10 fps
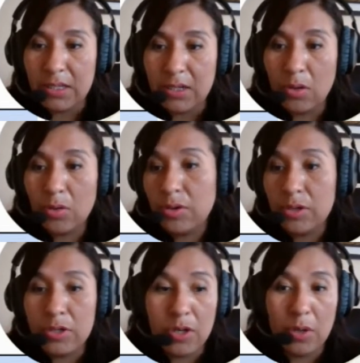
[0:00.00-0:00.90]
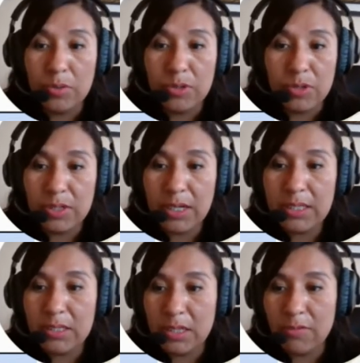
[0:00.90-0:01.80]
or no due
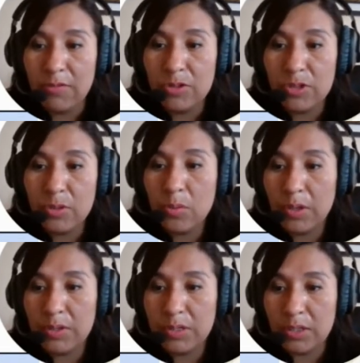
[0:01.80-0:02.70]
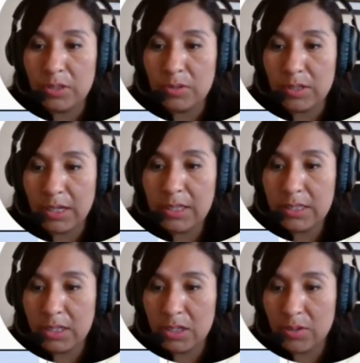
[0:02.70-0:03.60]
date. If you do want a due date,
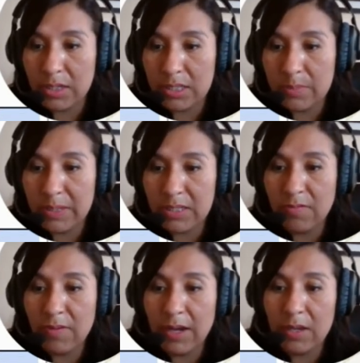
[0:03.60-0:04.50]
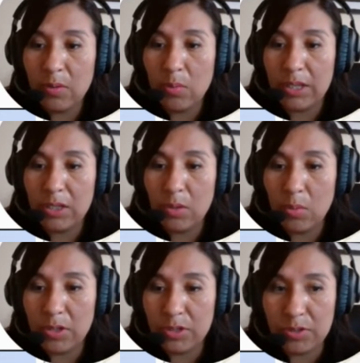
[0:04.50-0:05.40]
you can specify when you
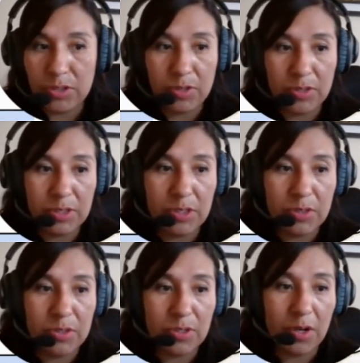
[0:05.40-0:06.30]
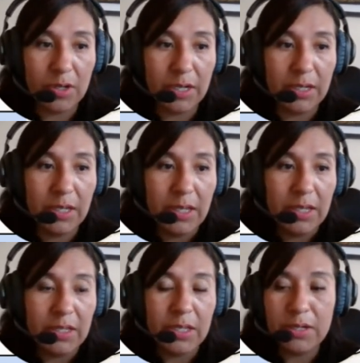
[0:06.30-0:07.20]
want your students to turn in
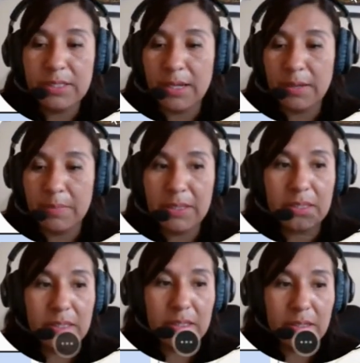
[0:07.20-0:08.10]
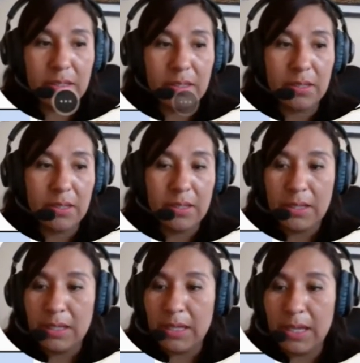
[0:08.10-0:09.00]
their assignment.
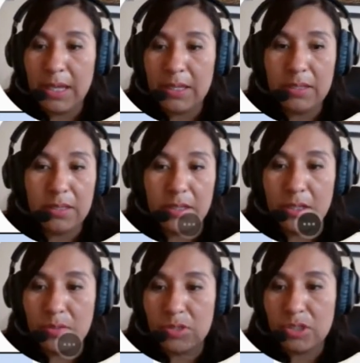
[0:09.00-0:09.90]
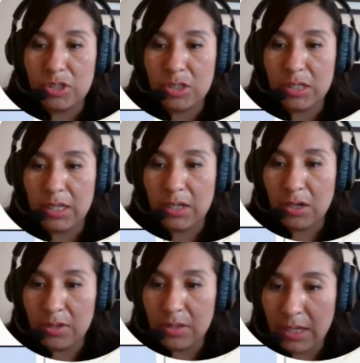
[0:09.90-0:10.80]
And you just click
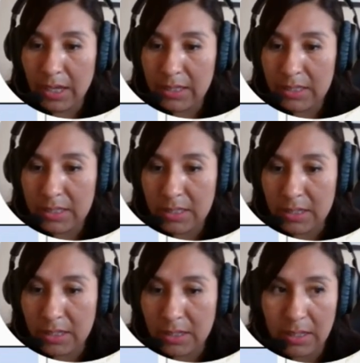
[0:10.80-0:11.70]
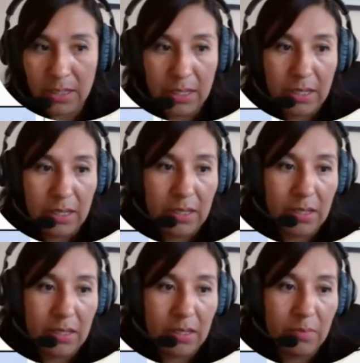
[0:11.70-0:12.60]
on that
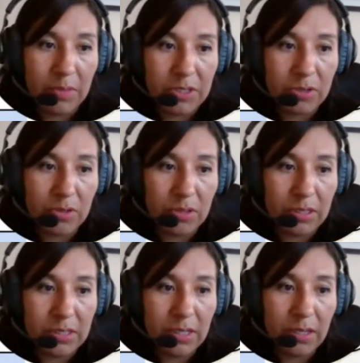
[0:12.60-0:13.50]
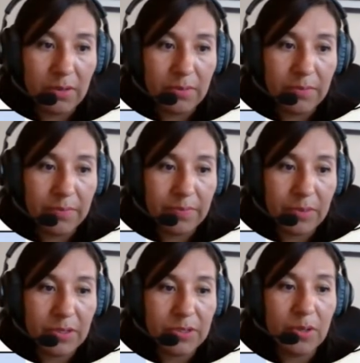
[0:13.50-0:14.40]
and scroll it down
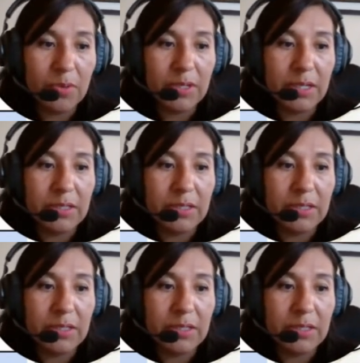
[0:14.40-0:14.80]
so we can